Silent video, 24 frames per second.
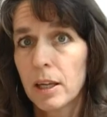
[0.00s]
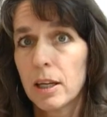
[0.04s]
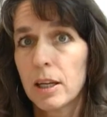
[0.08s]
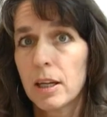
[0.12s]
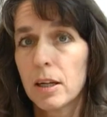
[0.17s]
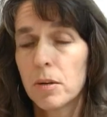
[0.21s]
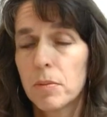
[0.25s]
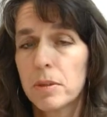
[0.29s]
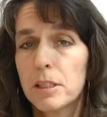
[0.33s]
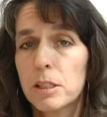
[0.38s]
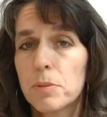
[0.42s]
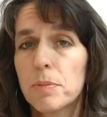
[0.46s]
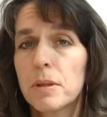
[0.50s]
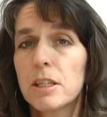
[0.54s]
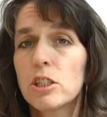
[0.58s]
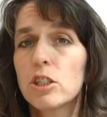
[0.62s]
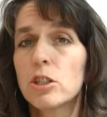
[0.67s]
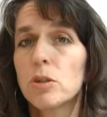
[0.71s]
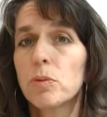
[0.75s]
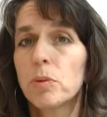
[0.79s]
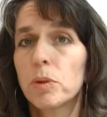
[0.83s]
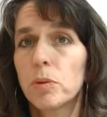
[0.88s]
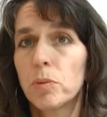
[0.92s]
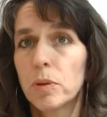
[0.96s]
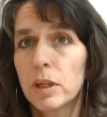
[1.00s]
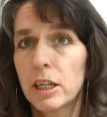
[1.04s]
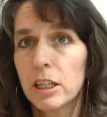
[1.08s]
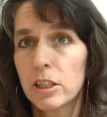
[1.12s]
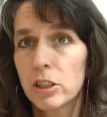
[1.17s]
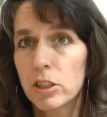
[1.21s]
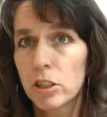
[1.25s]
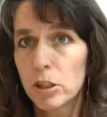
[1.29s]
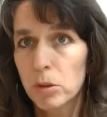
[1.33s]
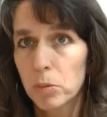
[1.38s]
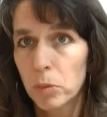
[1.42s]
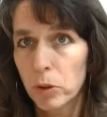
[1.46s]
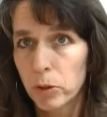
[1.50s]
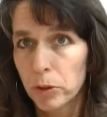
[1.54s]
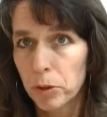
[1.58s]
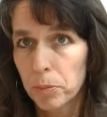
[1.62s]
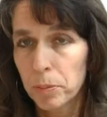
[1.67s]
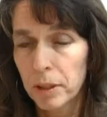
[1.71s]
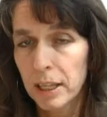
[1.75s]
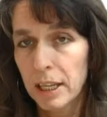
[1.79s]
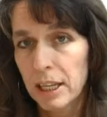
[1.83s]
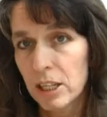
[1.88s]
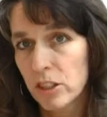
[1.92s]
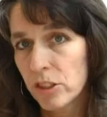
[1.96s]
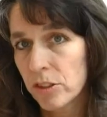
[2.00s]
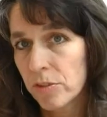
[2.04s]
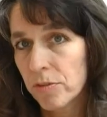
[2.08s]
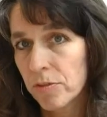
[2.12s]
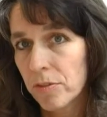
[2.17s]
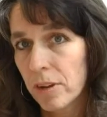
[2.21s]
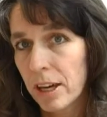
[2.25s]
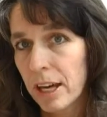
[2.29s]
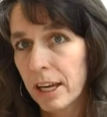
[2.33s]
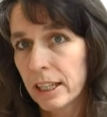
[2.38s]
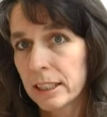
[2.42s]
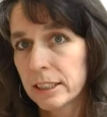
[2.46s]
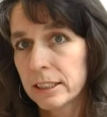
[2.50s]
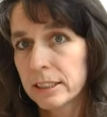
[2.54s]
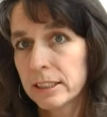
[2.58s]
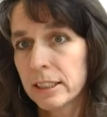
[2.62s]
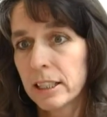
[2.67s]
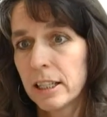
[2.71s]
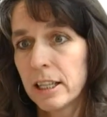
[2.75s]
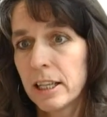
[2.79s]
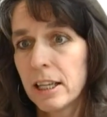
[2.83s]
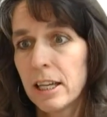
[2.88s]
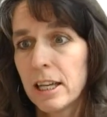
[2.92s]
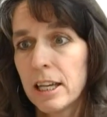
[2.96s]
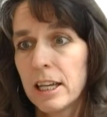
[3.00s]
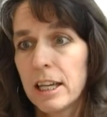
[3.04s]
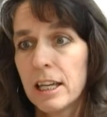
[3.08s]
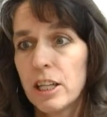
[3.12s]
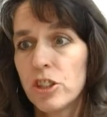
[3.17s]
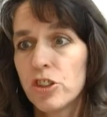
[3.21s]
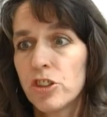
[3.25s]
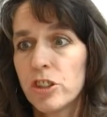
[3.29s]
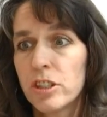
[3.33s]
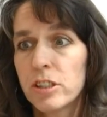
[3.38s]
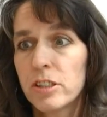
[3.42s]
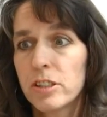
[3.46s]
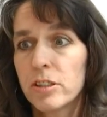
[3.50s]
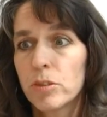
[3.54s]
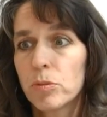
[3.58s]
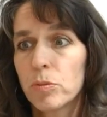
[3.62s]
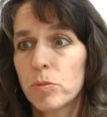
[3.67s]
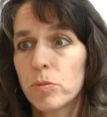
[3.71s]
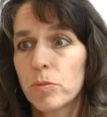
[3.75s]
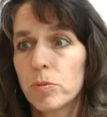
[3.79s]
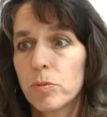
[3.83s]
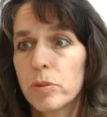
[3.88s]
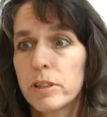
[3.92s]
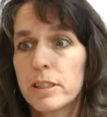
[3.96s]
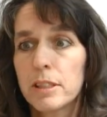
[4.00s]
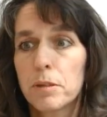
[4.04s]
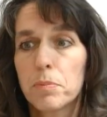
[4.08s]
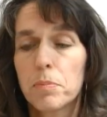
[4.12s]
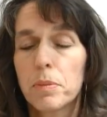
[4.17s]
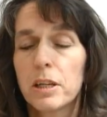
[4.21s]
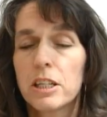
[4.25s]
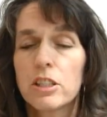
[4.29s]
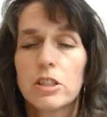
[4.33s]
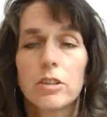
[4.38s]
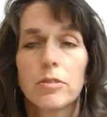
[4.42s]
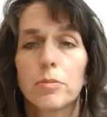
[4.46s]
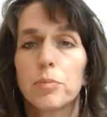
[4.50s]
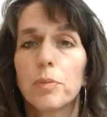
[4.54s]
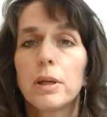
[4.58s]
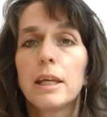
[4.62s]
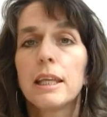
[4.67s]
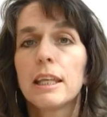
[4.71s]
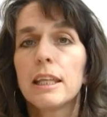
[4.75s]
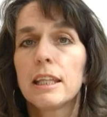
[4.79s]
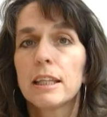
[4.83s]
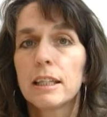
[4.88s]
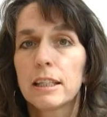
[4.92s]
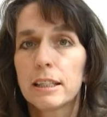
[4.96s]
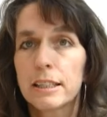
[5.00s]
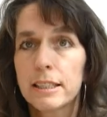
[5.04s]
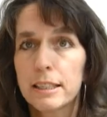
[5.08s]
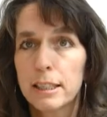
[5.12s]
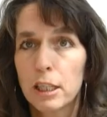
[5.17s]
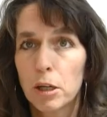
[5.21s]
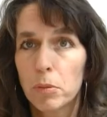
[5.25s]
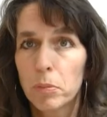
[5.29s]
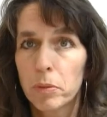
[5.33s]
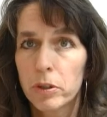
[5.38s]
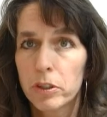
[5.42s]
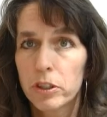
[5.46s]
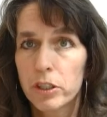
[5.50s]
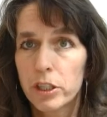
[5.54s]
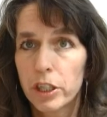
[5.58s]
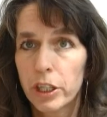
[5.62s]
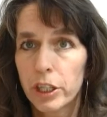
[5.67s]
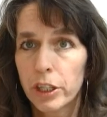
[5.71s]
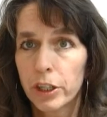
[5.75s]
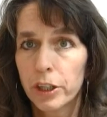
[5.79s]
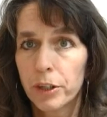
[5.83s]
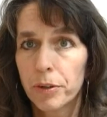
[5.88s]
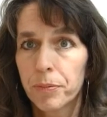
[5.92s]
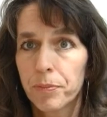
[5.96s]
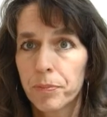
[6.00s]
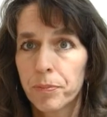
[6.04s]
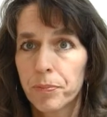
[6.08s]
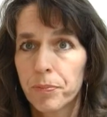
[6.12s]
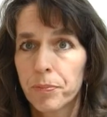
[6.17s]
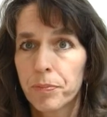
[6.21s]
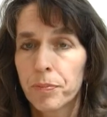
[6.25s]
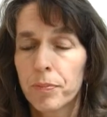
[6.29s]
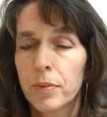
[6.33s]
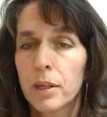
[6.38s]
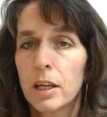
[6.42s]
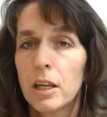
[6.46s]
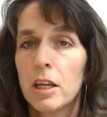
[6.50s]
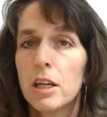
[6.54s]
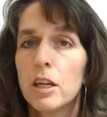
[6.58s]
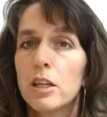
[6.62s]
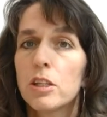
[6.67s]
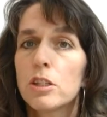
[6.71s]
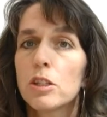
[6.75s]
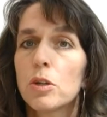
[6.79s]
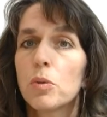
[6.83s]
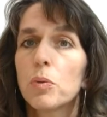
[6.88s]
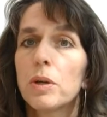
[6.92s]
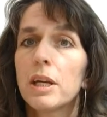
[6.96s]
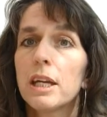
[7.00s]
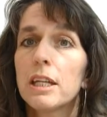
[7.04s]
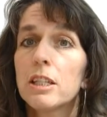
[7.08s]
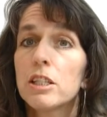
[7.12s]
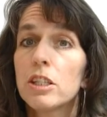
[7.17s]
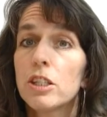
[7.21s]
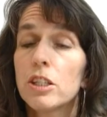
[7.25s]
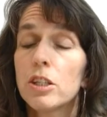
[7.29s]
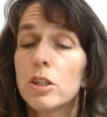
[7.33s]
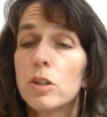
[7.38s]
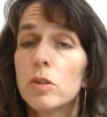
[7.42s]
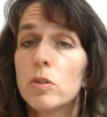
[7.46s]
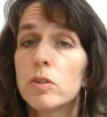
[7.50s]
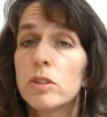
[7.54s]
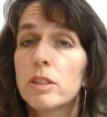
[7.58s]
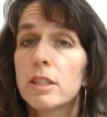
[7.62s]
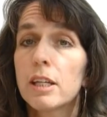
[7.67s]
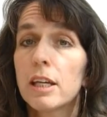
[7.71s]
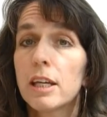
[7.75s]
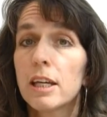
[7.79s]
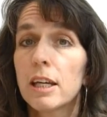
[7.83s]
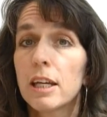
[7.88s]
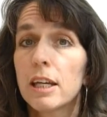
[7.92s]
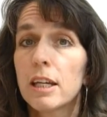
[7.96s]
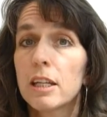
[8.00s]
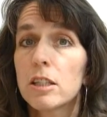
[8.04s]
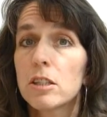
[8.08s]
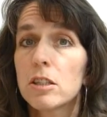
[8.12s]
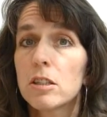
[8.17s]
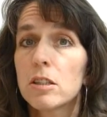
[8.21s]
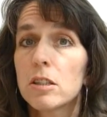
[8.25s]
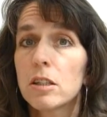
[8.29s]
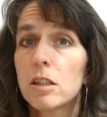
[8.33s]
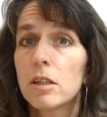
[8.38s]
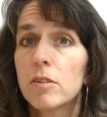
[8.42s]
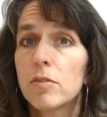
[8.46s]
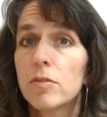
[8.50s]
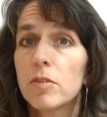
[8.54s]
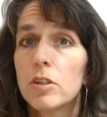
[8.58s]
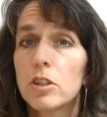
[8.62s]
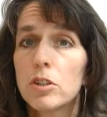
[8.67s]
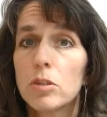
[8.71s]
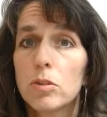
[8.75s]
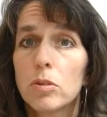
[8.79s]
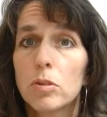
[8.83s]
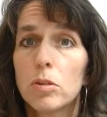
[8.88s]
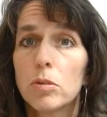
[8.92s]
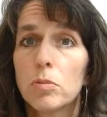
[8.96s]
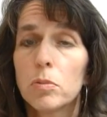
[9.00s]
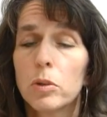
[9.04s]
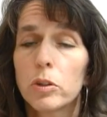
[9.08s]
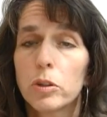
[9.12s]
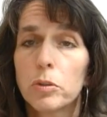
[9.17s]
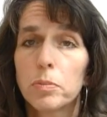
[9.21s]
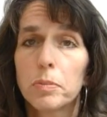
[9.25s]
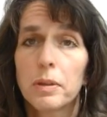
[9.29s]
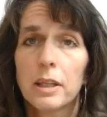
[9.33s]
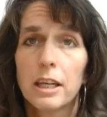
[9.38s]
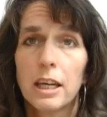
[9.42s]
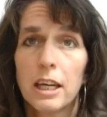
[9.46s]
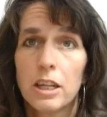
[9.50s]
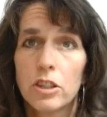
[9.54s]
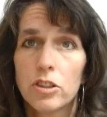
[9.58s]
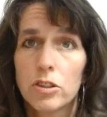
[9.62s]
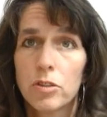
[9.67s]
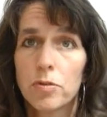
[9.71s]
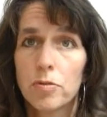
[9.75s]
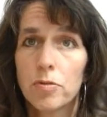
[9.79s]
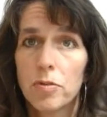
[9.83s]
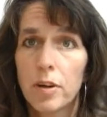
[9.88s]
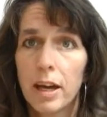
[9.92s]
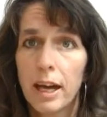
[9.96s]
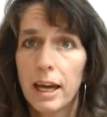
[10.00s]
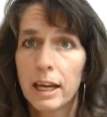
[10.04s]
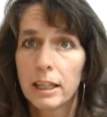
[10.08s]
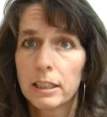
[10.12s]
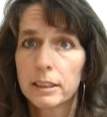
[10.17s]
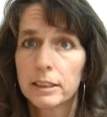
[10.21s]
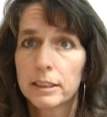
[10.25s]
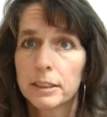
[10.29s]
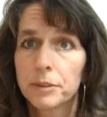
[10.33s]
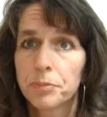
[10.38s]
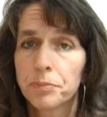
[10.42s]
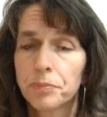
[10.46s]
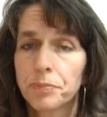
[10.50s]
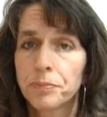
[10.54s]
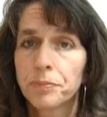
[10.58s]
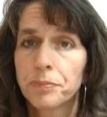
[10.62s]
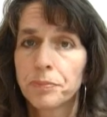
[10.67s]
um, especially when we got to the multiplication facts. It just was a bunch of meaningless numbers to her. So we had to use Dianne's visual multiplication facts.